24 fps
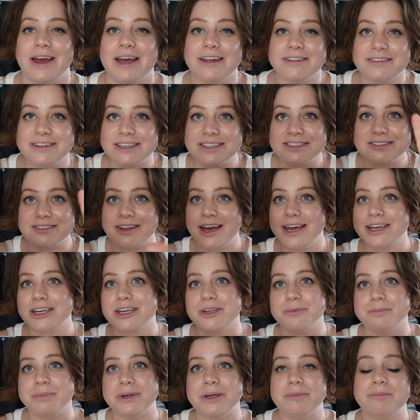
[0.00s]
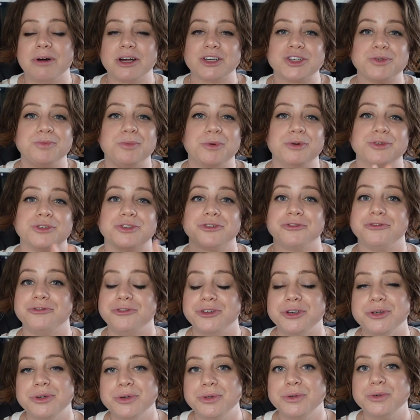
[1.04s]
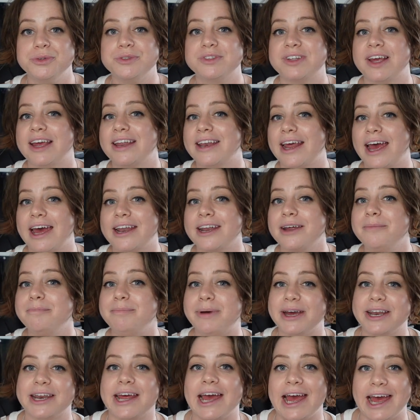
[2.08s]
and this light could be much more diffused and at a better